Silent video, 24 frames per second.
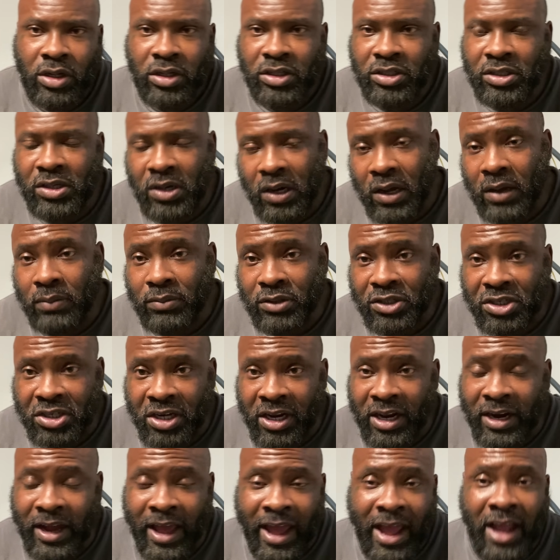dumb
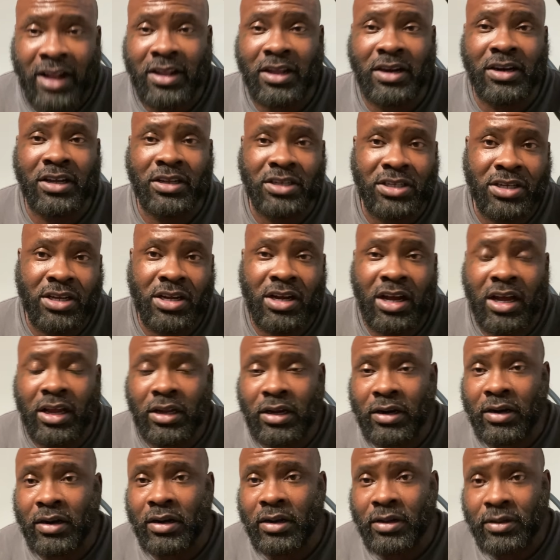shit, acting his
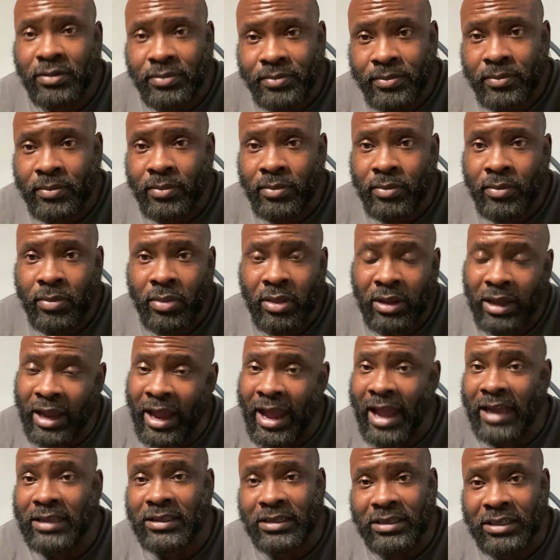color,
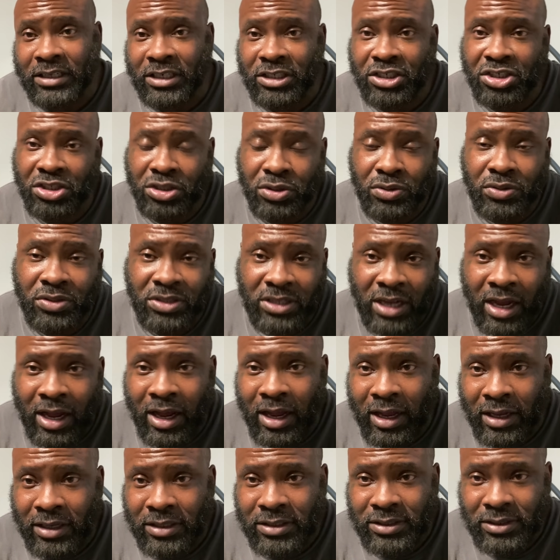acting his shoe
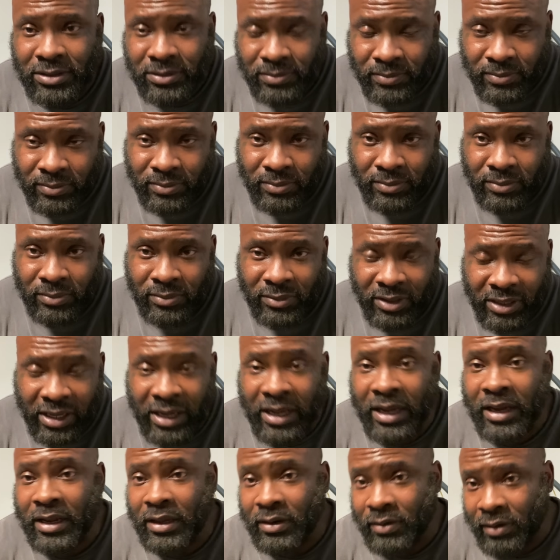size,
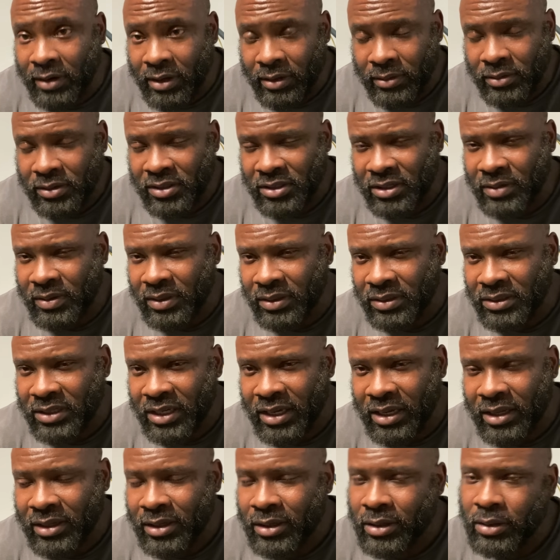ignorant. See what I'm
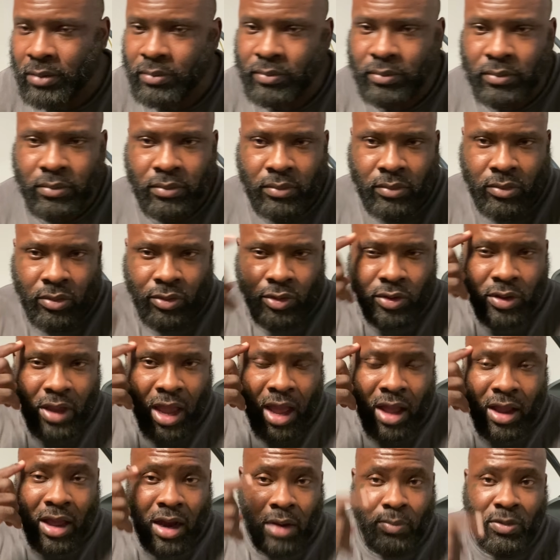saying? Y'all
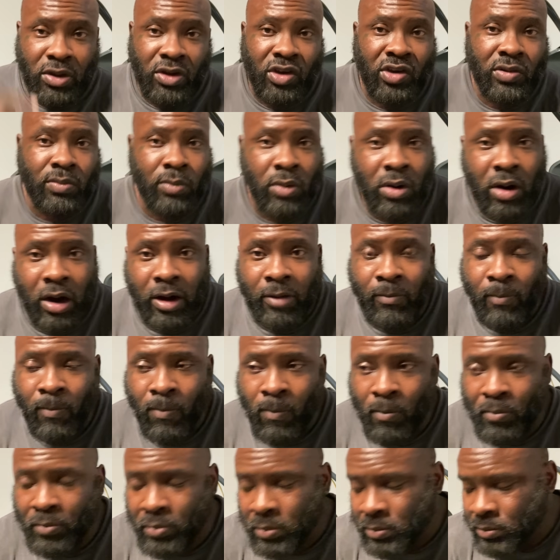got to be smart.
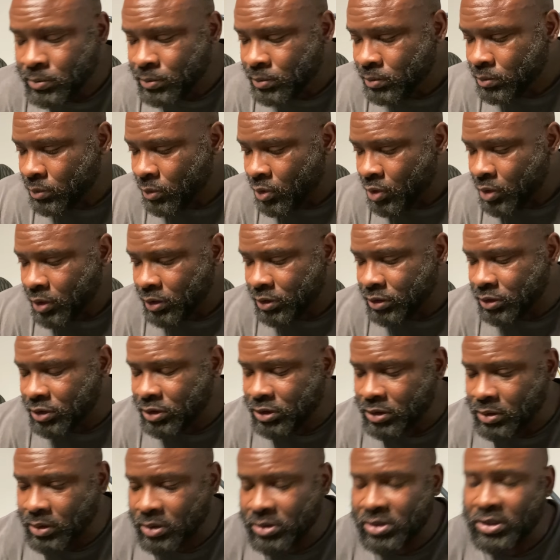You see
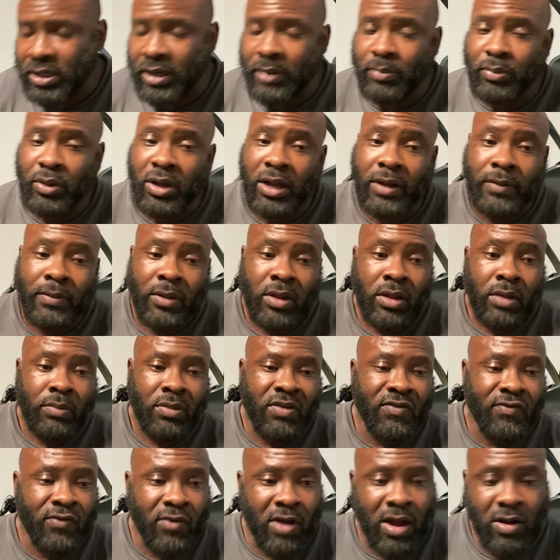what I'm saying? But
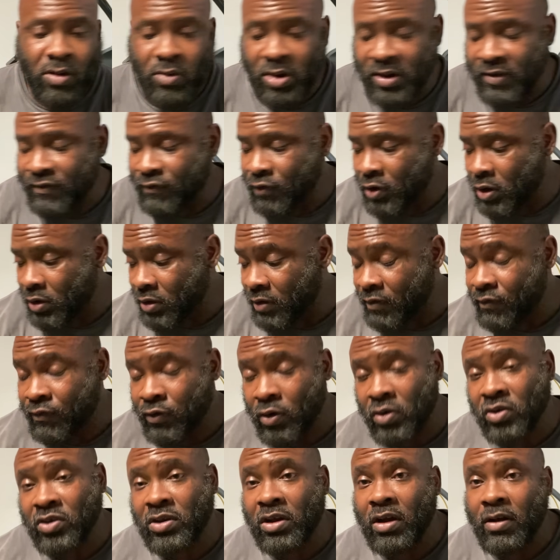before I go any further,
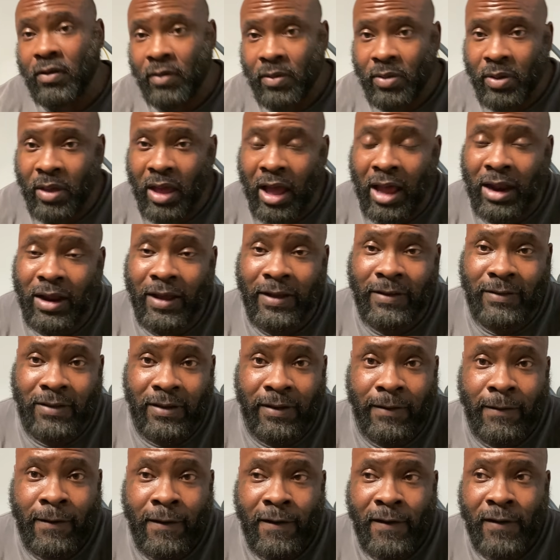first off, I like to